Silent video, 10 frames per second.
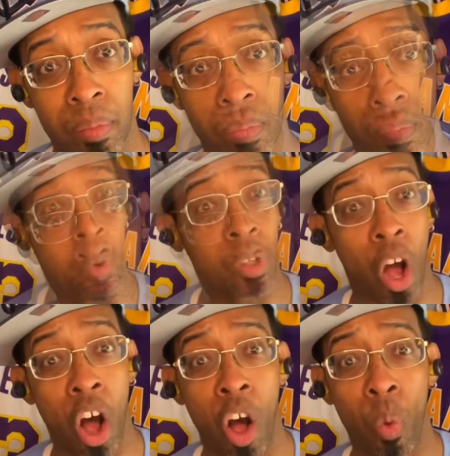I will
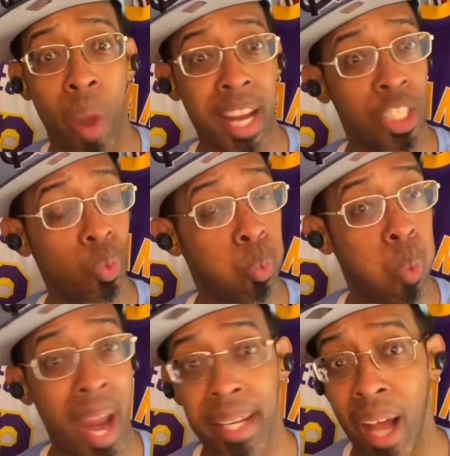always
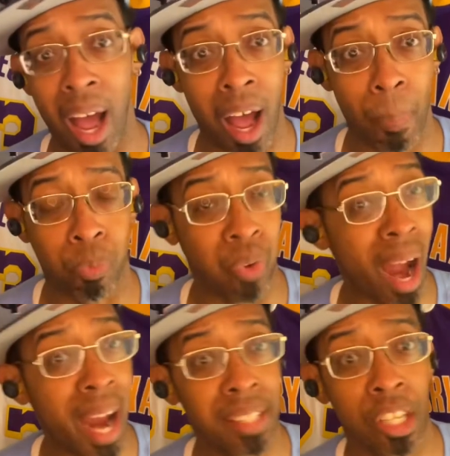wake up,
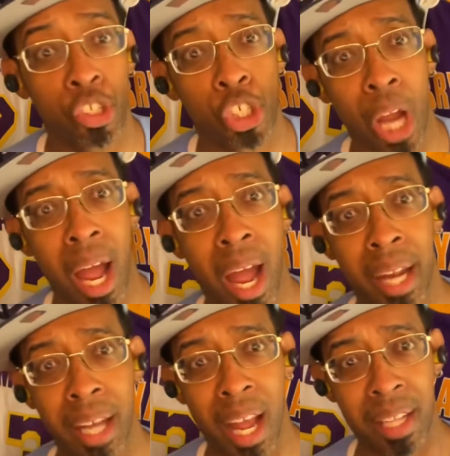rise, and shine
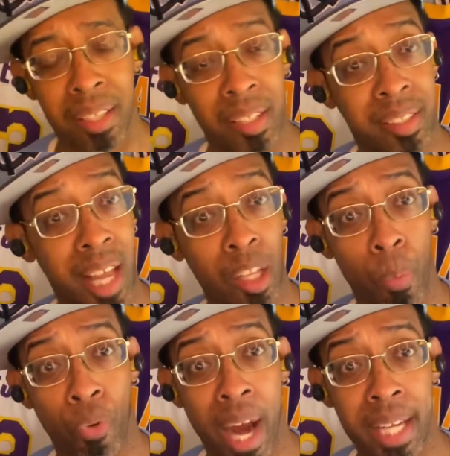to
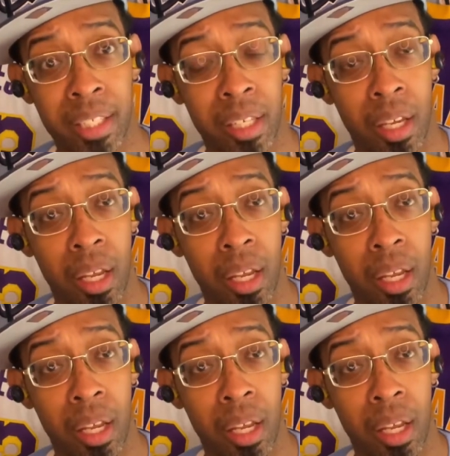celebrate